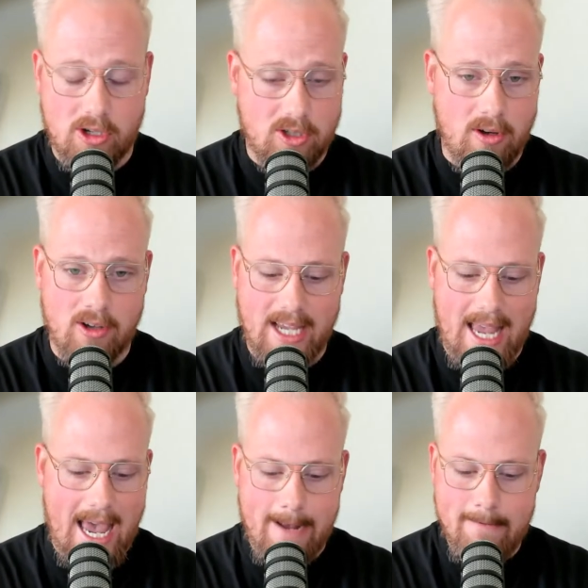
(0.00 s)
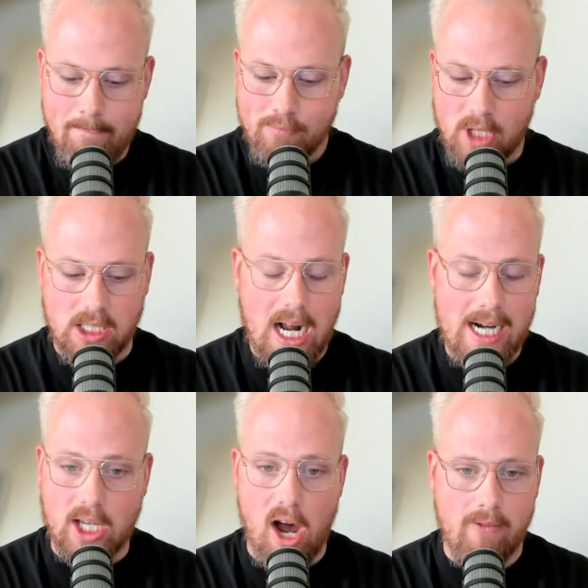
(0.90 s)
And so I was like, hey, a lot
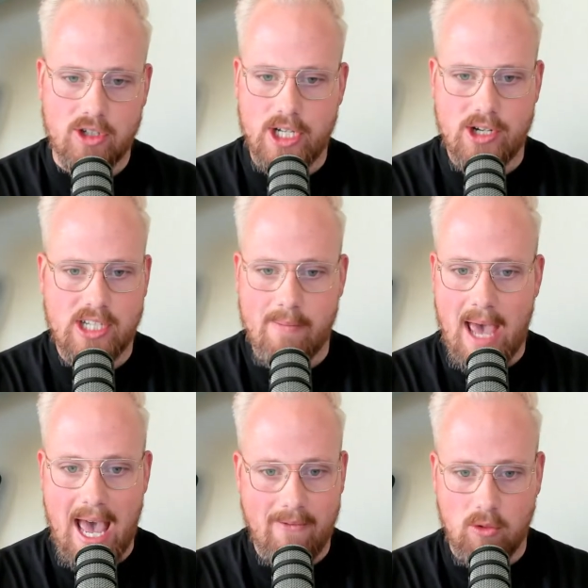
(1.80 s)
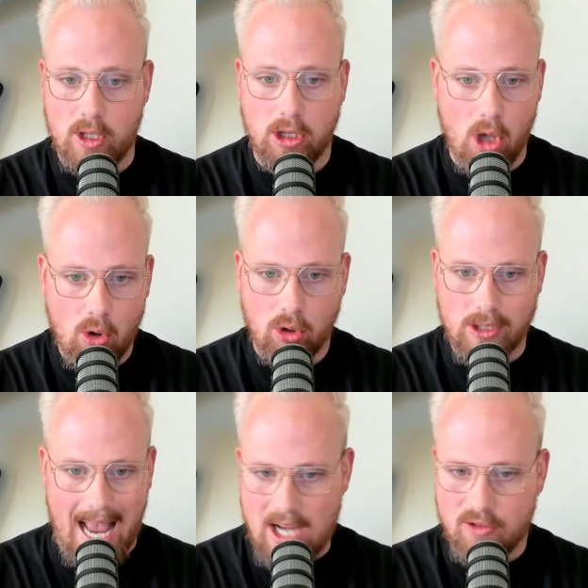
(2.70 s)
of the conversations I'm having with local
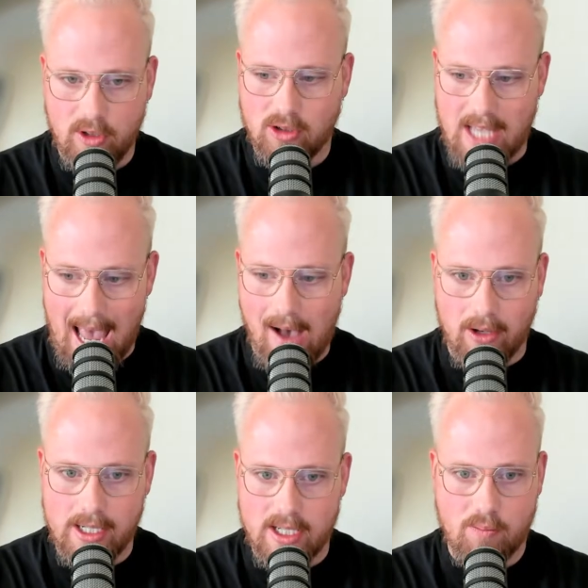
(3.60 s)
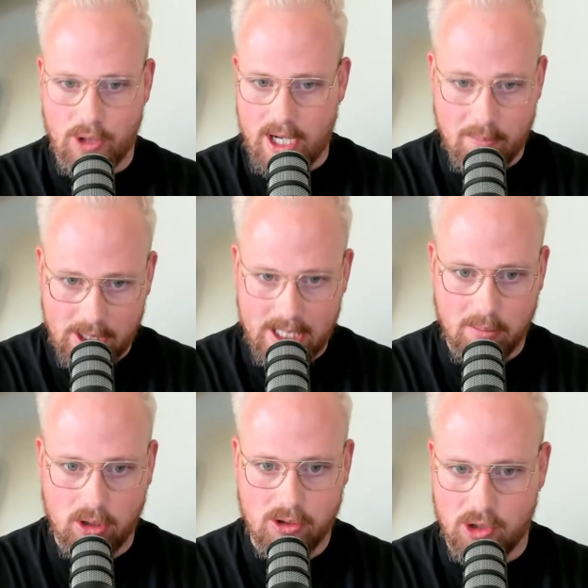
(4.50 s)
Nashville talent is pretty
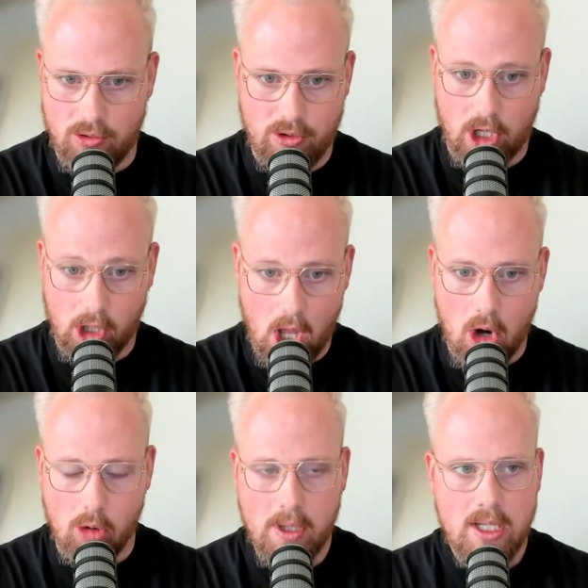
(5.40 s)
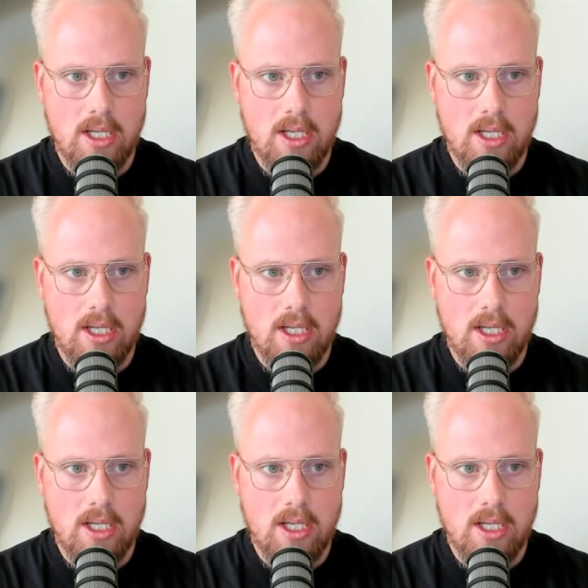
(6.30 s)
applicable to the globe.